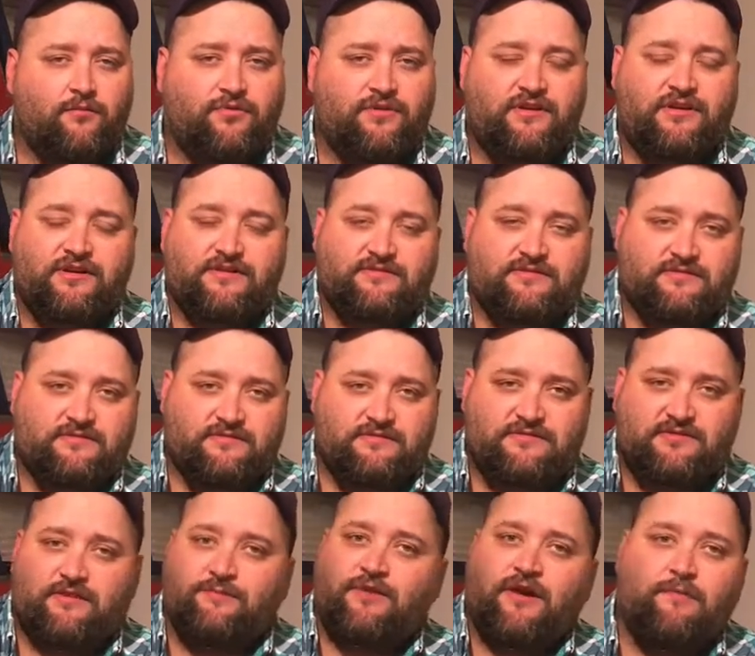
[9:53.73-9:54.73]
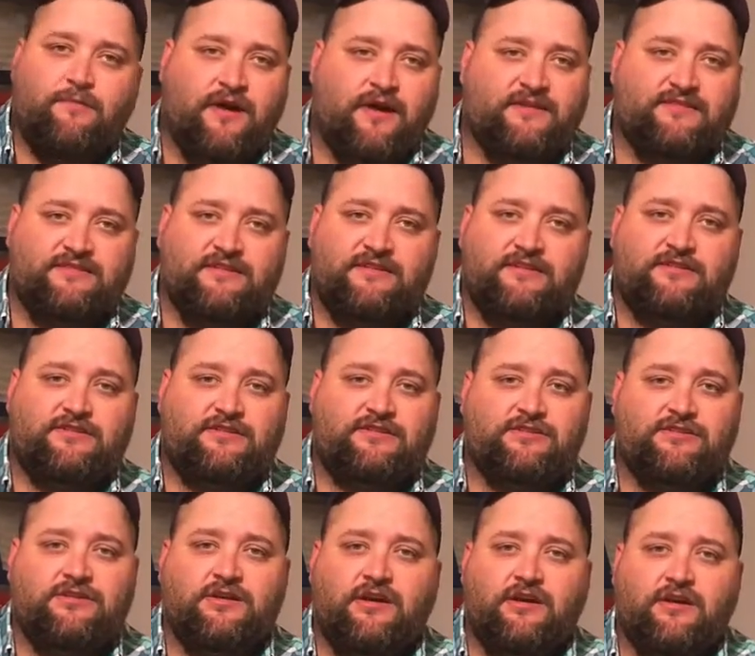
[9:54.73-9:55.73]
Please send me a
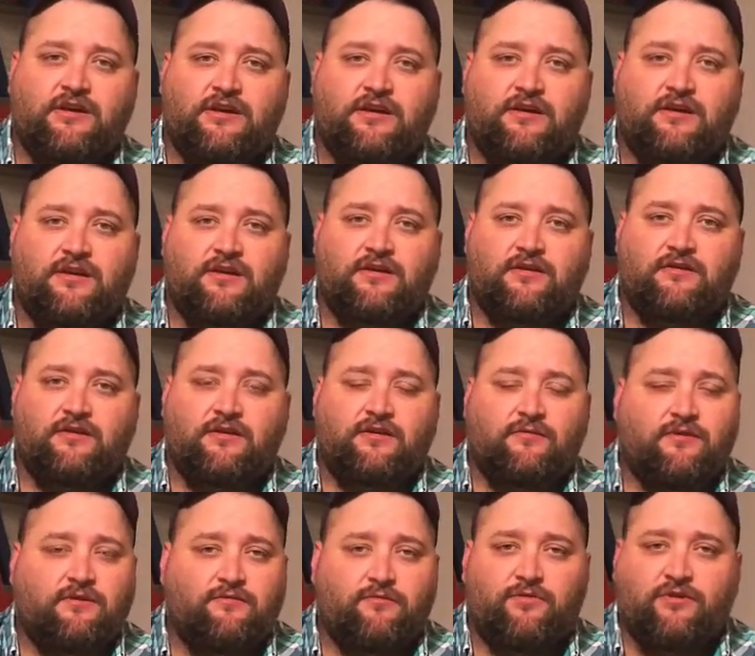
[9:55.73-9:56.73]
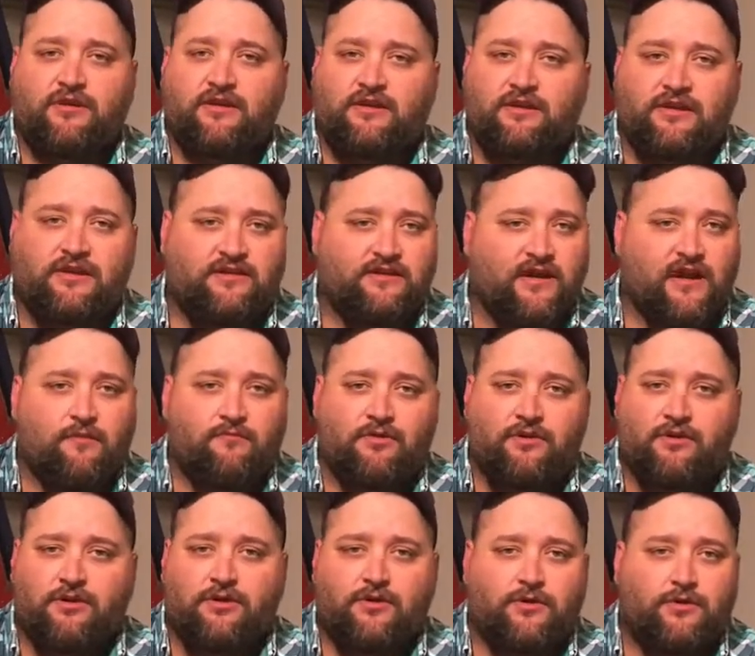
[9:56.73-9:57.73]
message. You can even put a link down
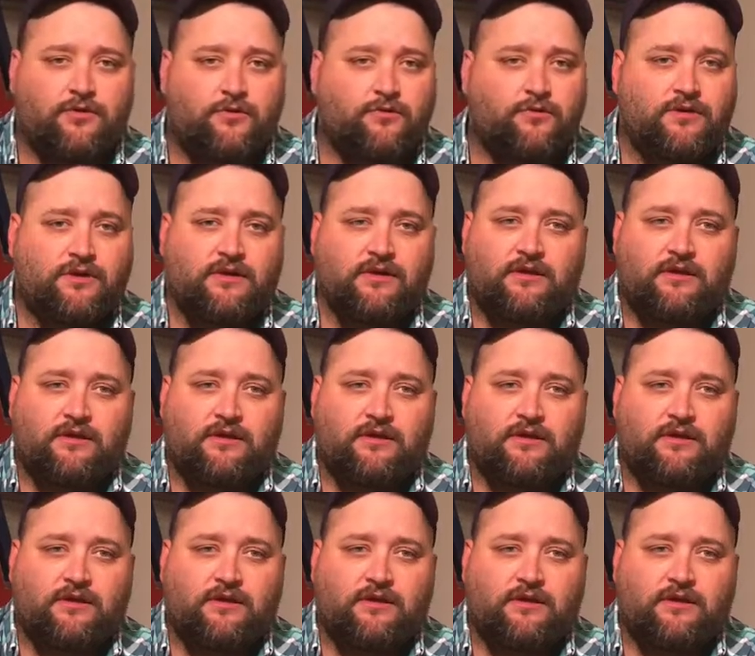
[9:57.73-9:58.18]
below